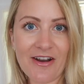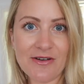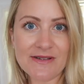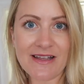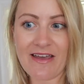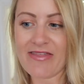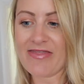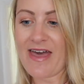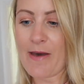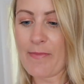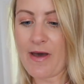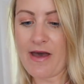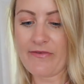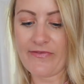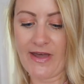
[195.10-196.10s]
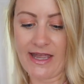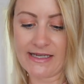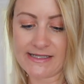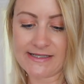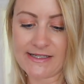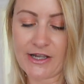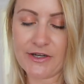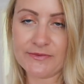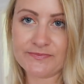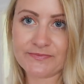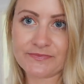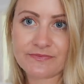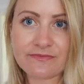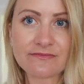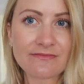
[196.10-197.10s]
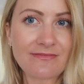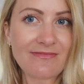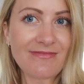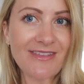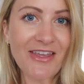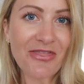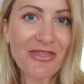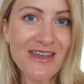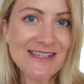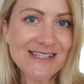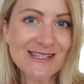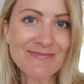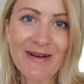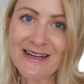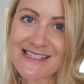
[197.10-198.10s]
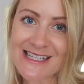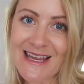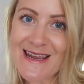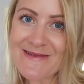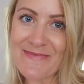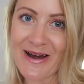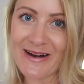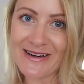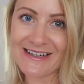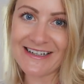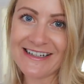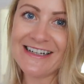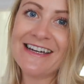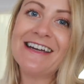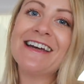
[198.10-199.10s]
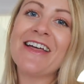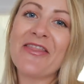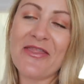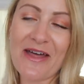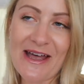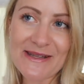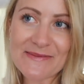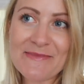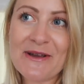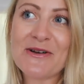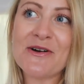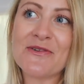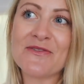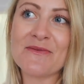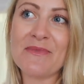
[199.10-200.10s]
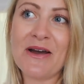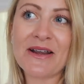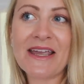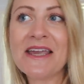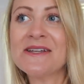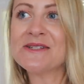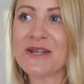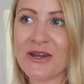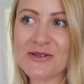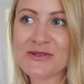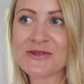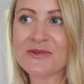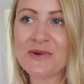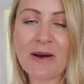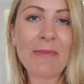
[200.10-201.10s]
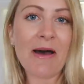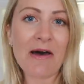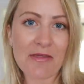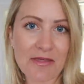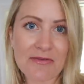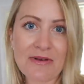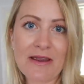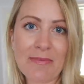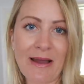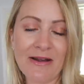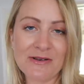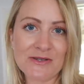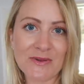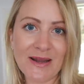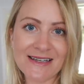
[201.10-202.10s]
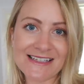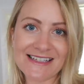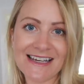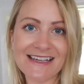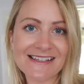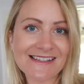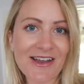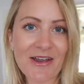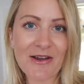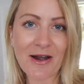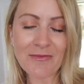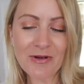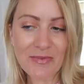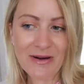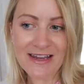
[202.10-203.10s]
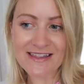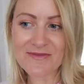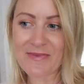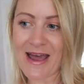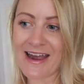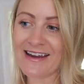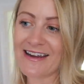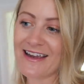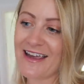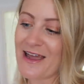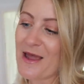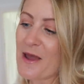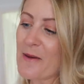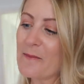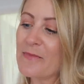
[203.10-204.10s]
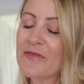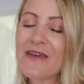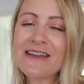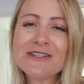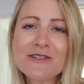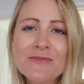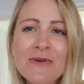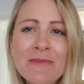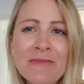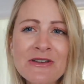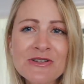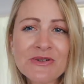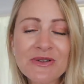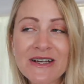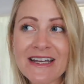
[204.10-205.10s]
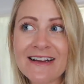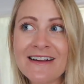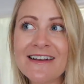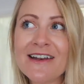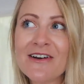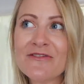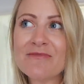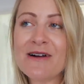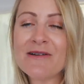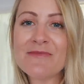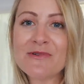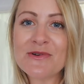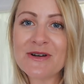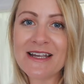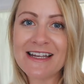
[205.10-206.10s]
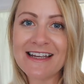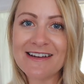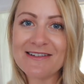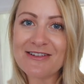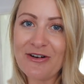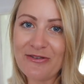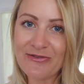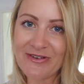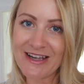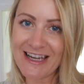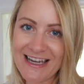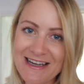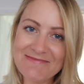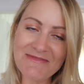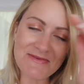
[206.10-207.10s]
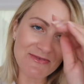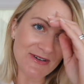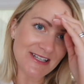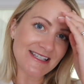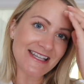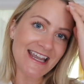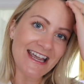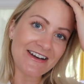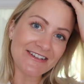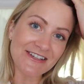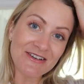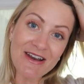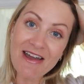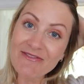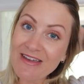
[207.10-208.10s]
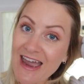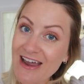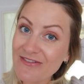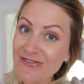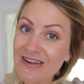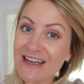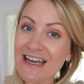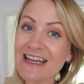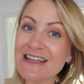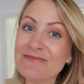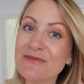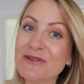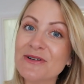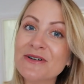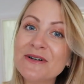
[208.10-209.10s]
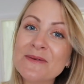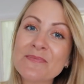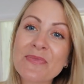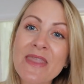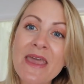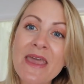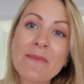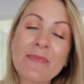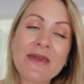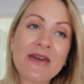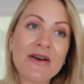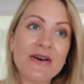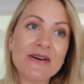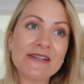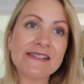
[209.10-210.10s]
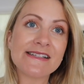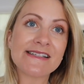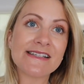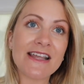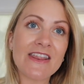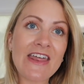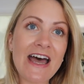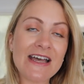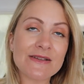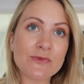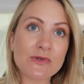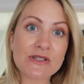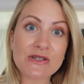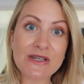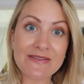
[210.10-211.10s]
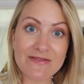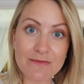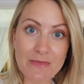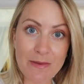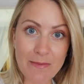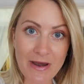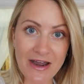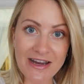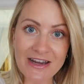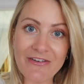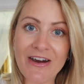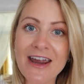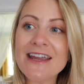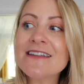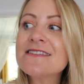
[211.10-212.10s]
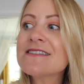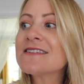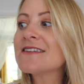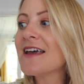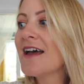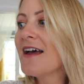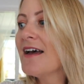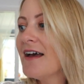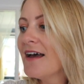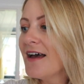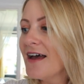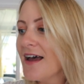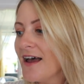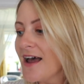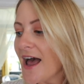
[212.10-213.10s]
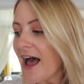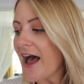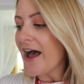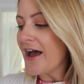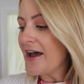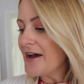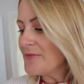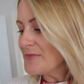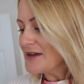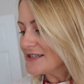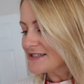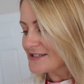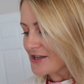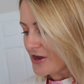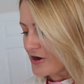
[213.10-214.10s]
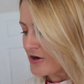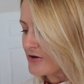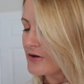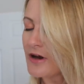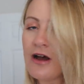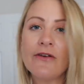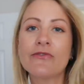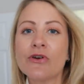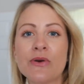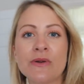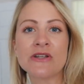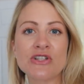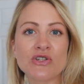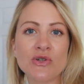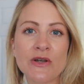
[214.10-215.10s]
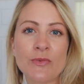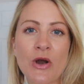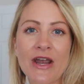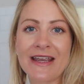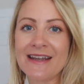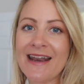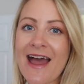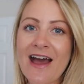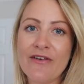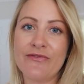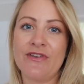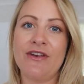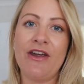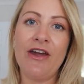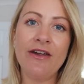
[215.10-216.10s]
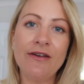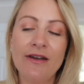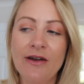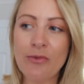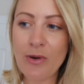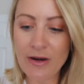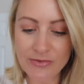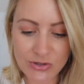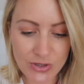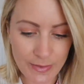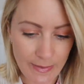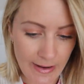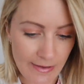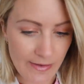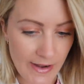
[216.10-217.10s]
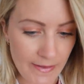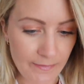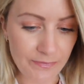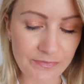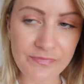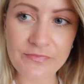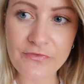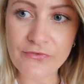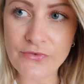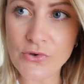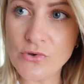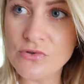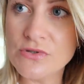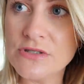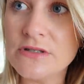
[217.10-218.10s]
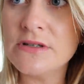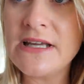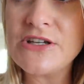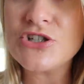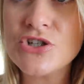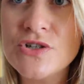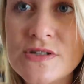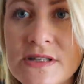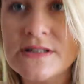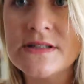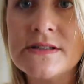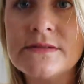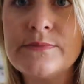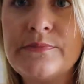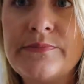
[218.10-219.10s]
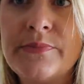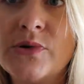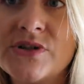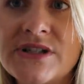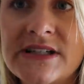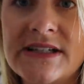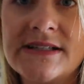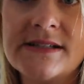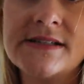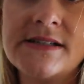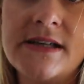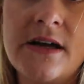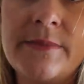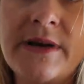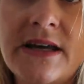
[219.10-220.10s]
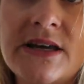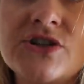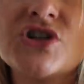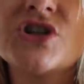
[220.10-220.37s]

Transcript: And I was like, they're perfect. So this is my tea mug. That's my coffee mug. In total, about £3.20. So I'm not breaking the bank. But they do bring me joy, and I love my morning coffee and my morning tea, and I don't have caffeine anymore because that was giving me migraines. So I've got to enjoy what I can have, you know, while I'm talking about food issues and body and tummy